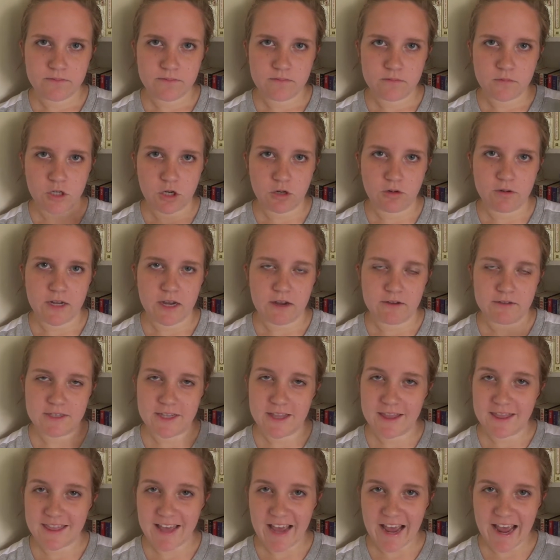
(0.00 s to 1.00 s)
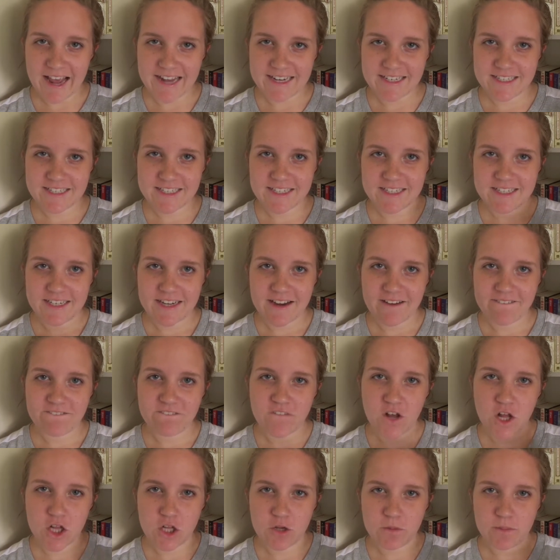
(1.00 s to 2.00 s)
go down to that,
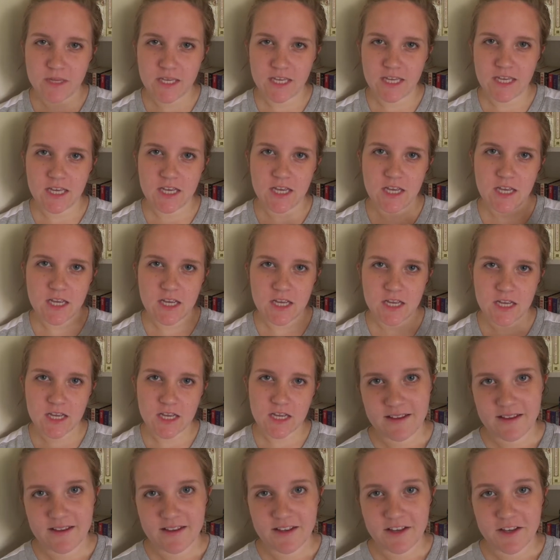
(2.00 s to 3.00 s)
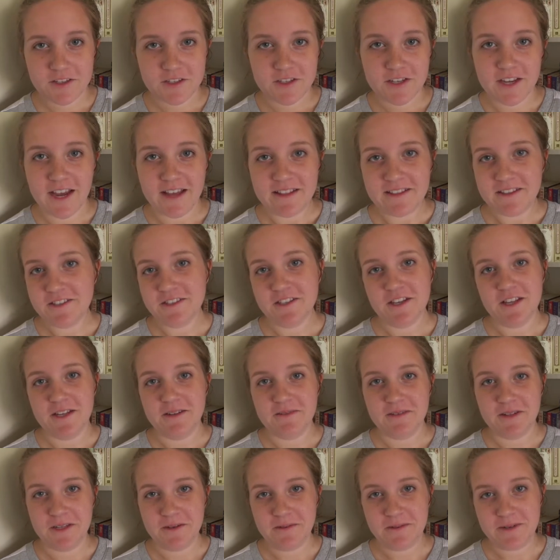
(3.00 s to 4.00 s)
follow me. So yeah, that's all I
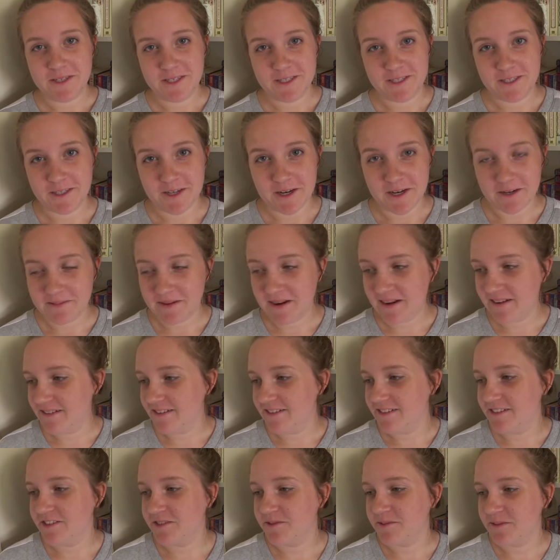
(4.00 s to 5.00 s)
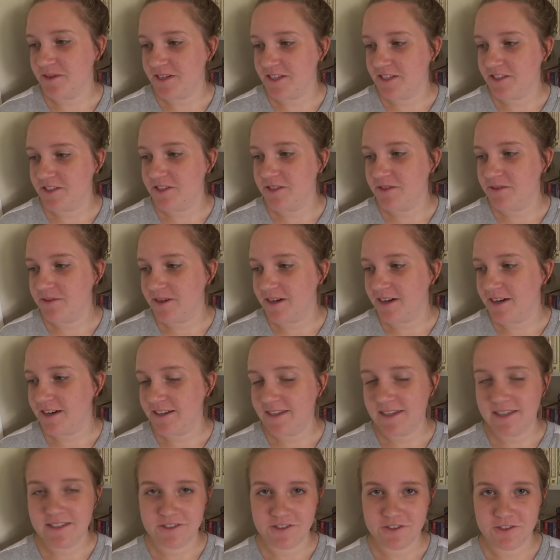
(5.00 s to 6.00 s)
really wanted to talk about. I just wanted to
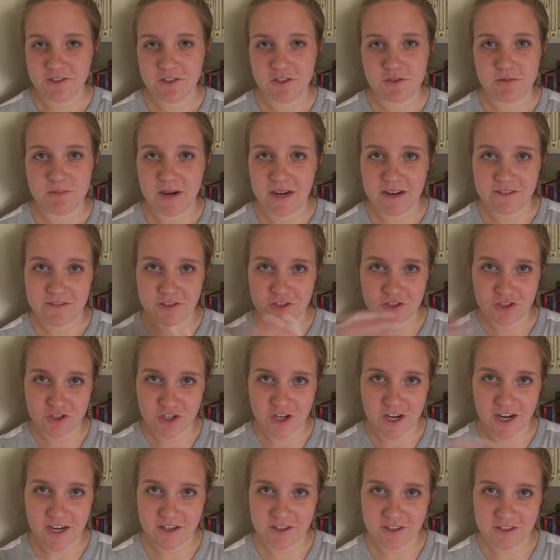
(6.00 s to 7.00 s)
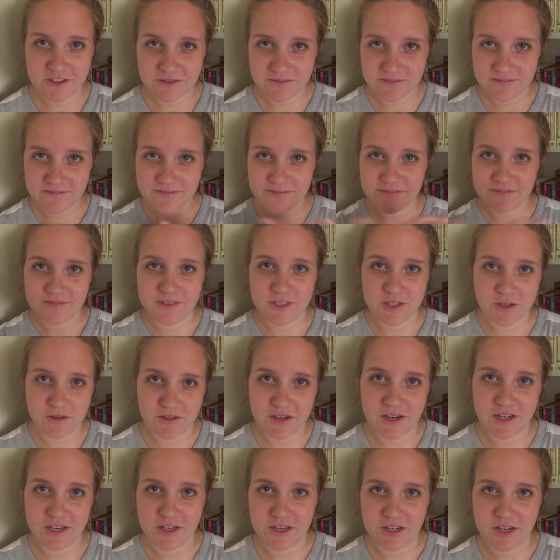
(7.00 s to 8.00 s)
introduce my first child. So
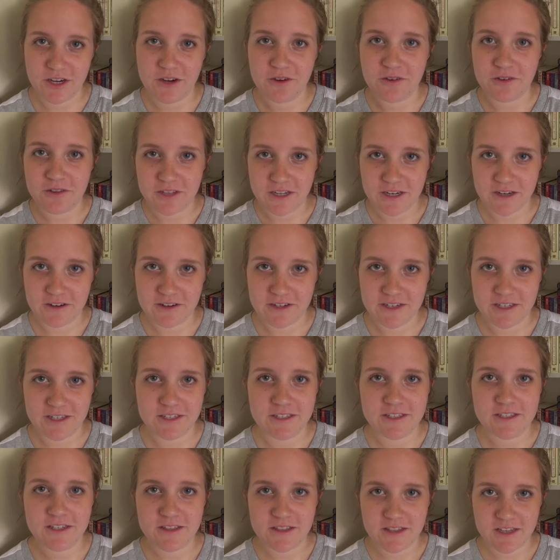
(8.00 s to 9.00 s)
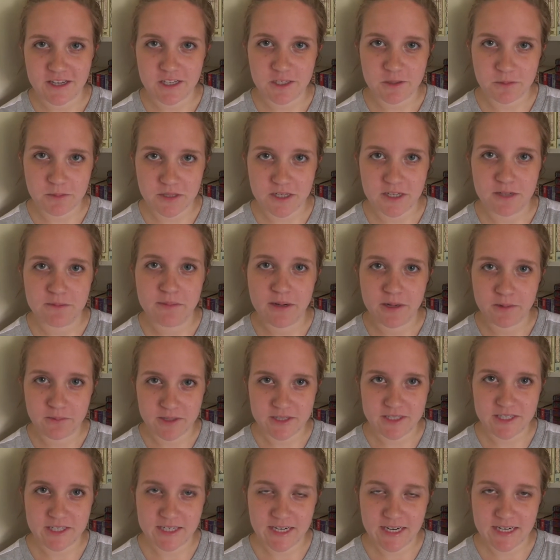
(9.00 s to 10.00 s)
there you go, there it is, Thick as Blood by
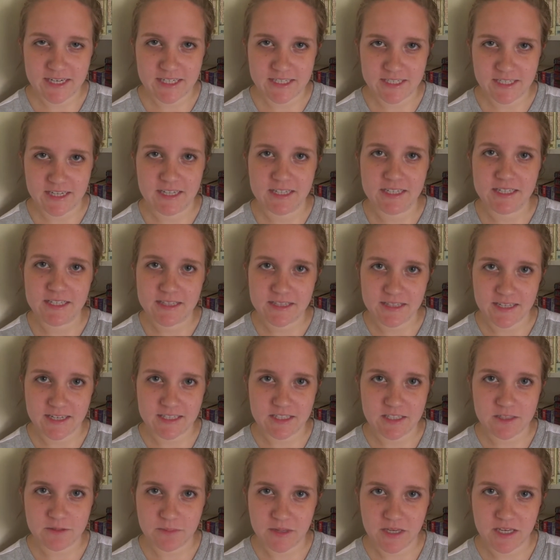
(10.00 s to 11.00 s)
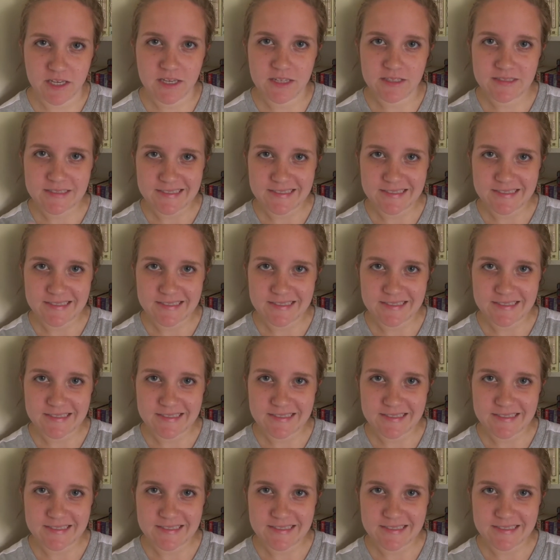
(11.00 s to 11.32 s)
Winter Canatelli. That's me.